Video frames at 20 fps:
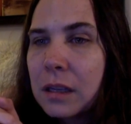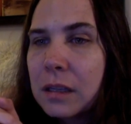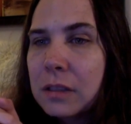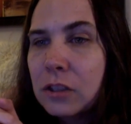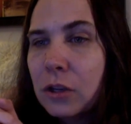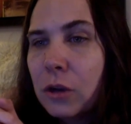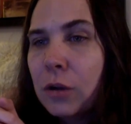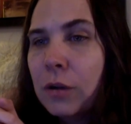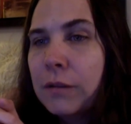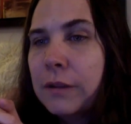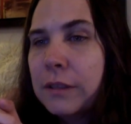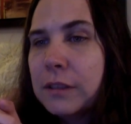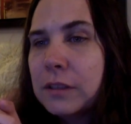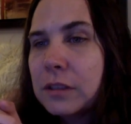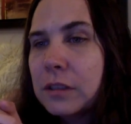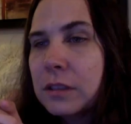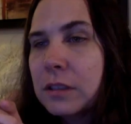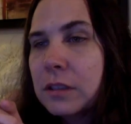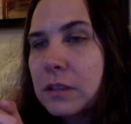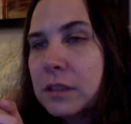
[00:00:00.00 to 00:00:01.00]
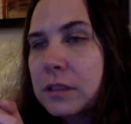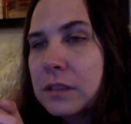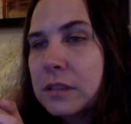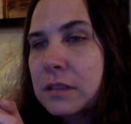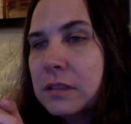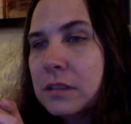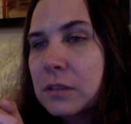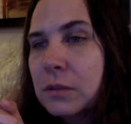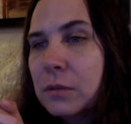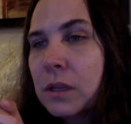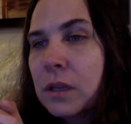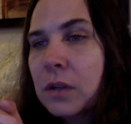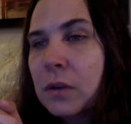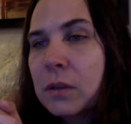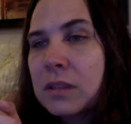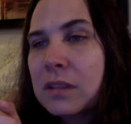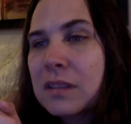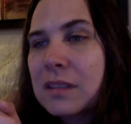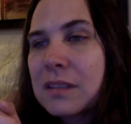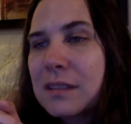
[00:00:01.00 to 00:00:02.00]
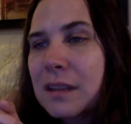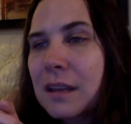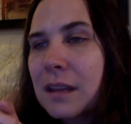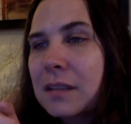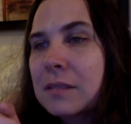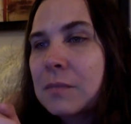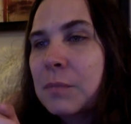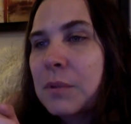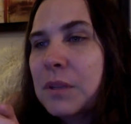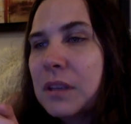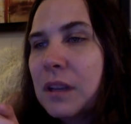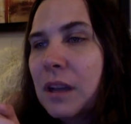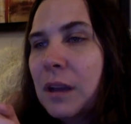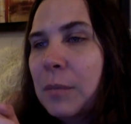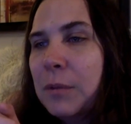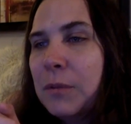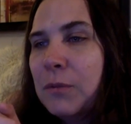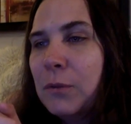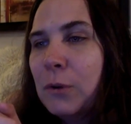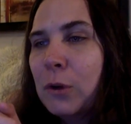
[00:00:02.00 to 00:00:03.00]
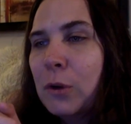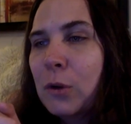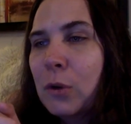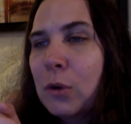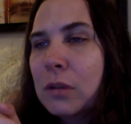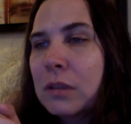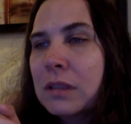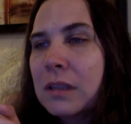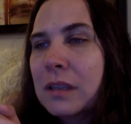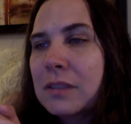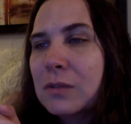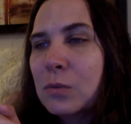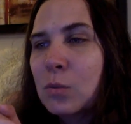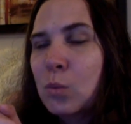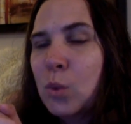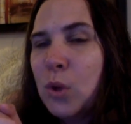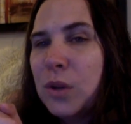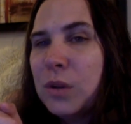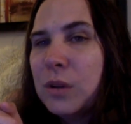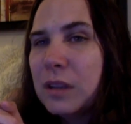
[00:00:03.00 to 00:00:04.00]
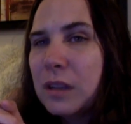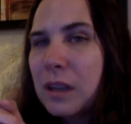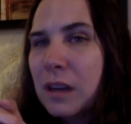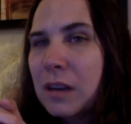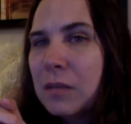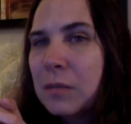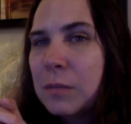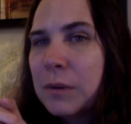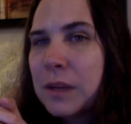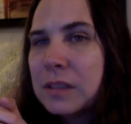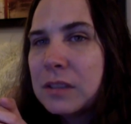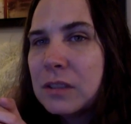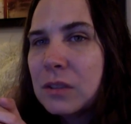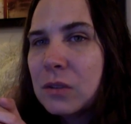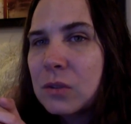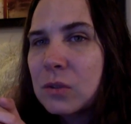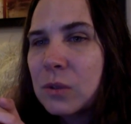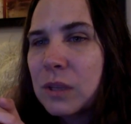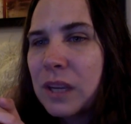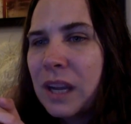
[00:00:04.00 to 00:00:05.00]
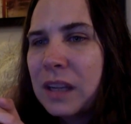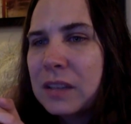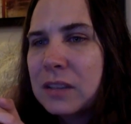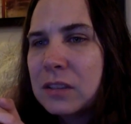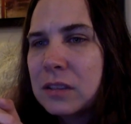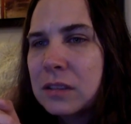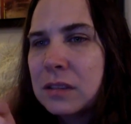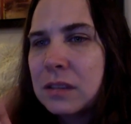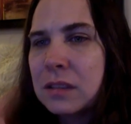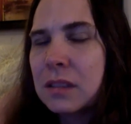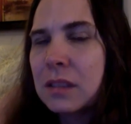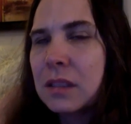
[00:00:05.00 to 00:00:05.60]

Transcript: Joe eventually agrees to do what Gordon says, but not before Gordon gets weirded out by Joe's reaction.